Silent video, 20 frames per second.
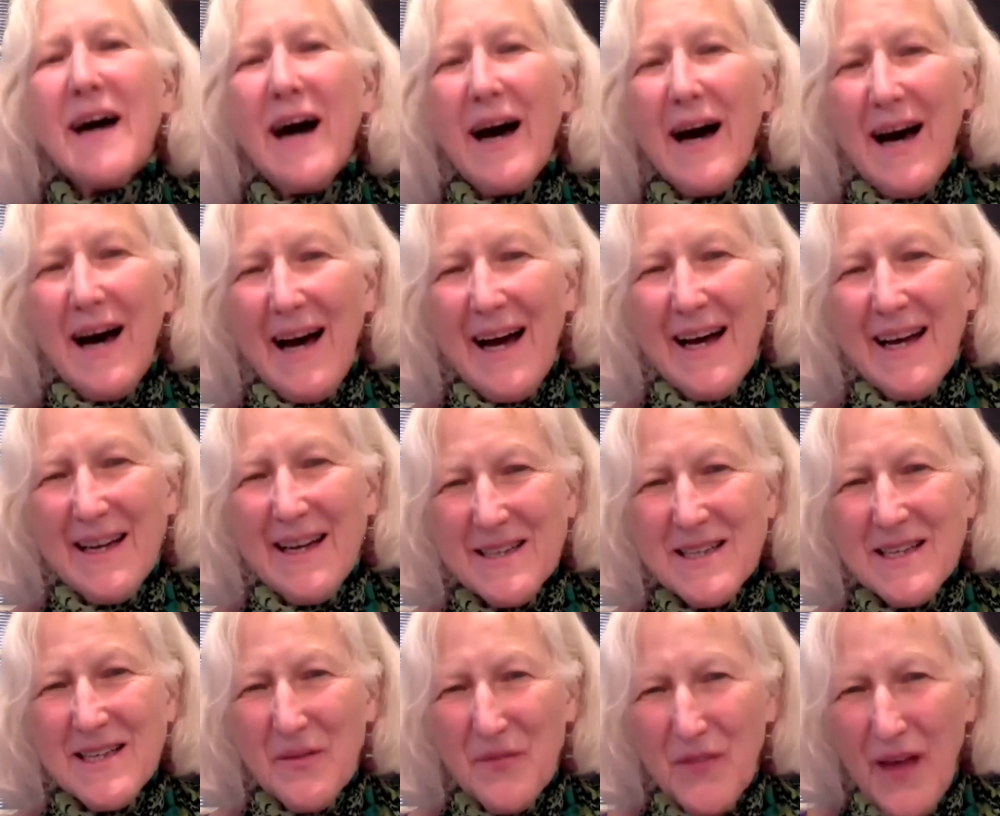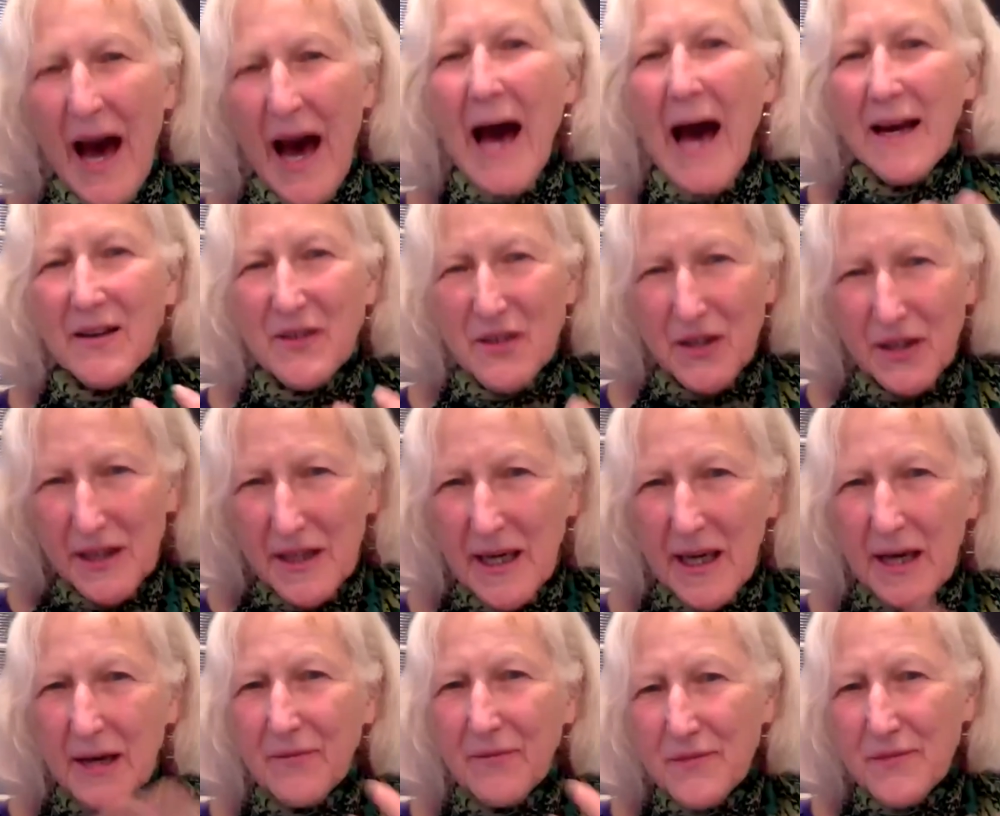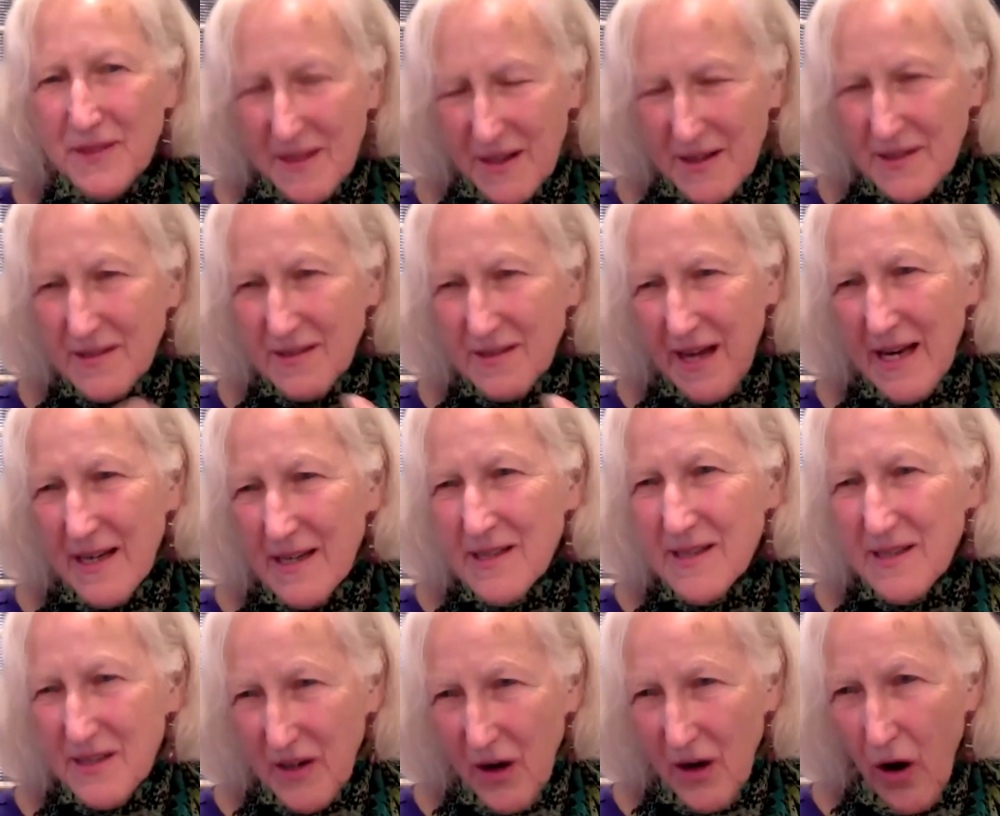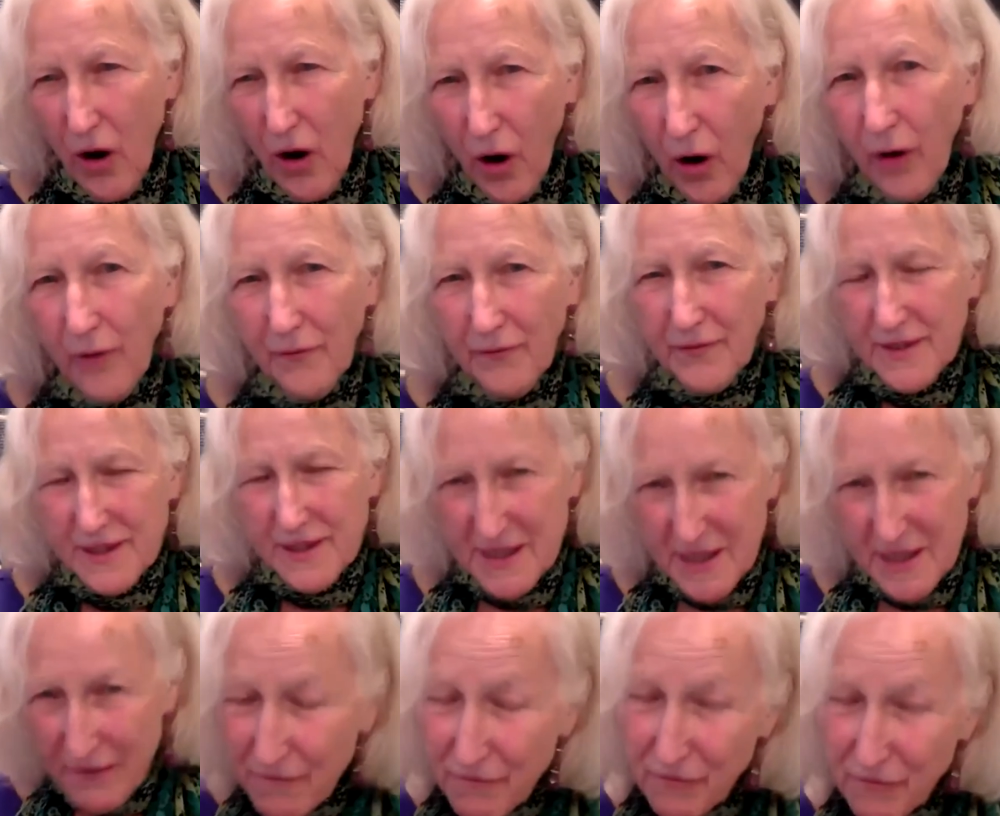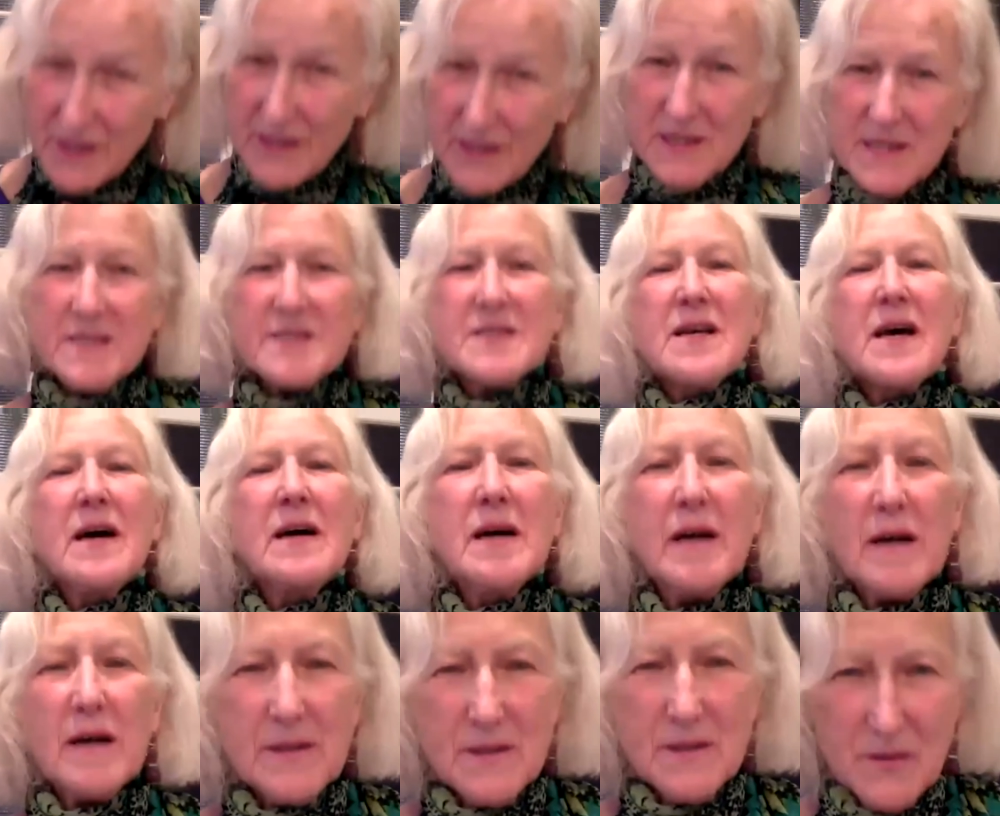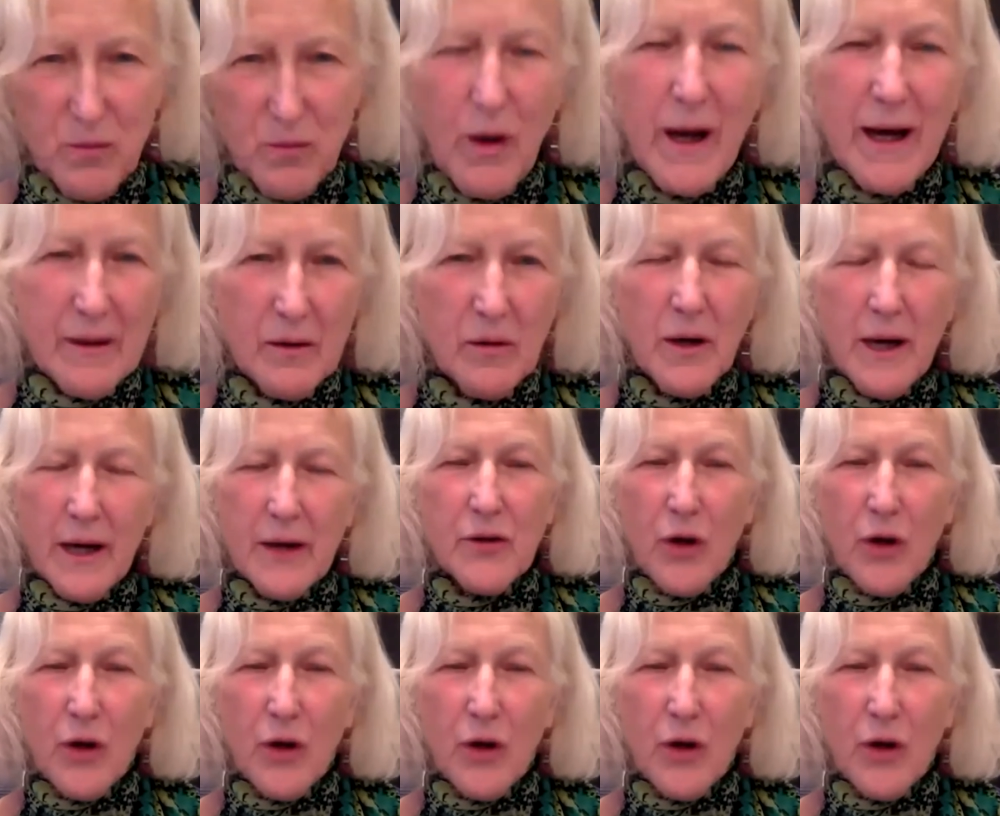And that gives a sense of difference as well,